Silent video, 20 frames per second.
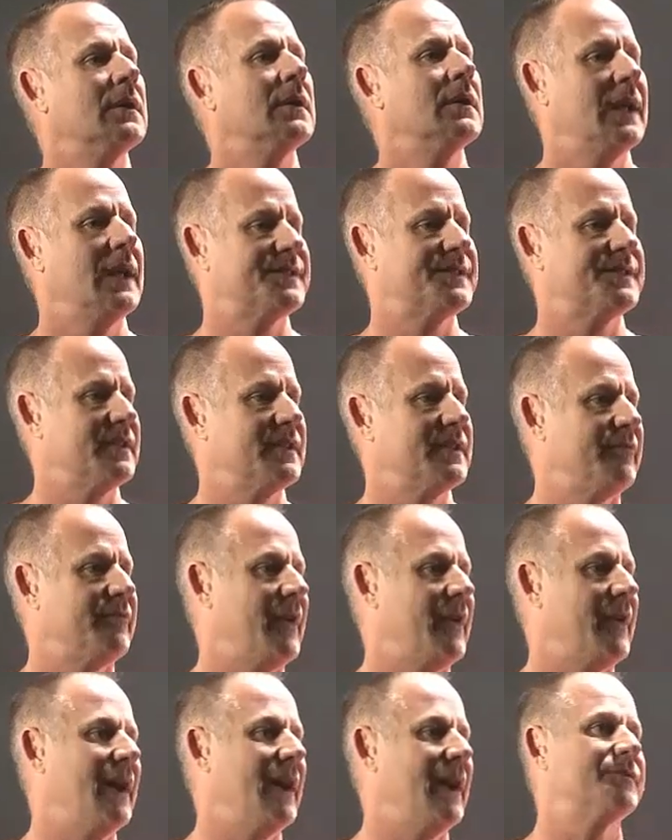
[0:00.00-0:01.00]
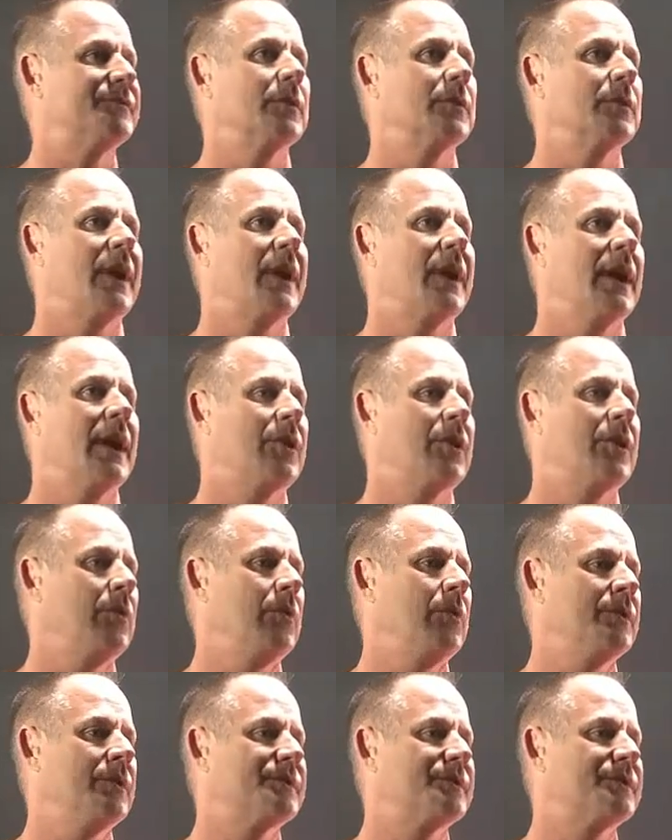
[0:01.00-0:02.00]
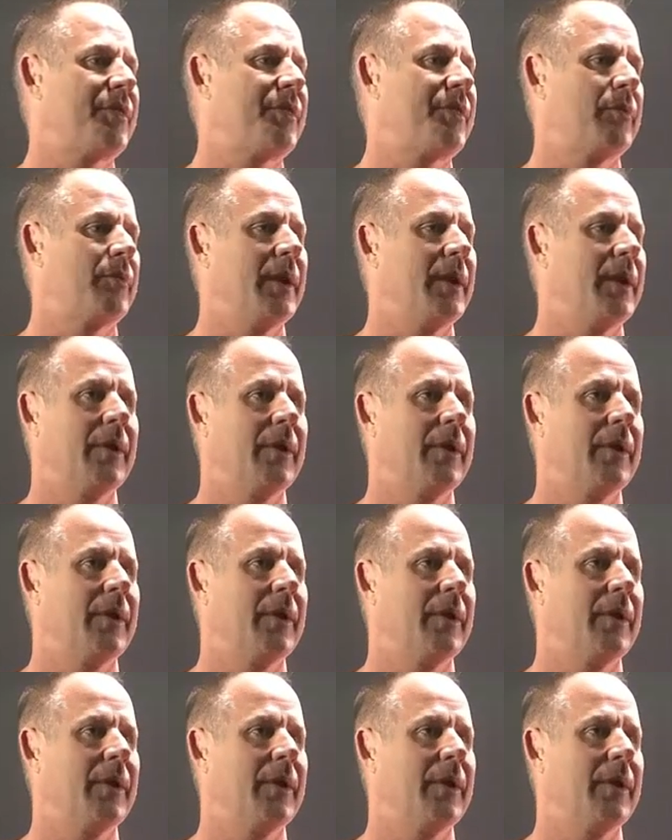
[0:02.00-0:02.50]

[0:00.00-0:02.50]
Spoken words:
less than 5. So Cancun is a 3.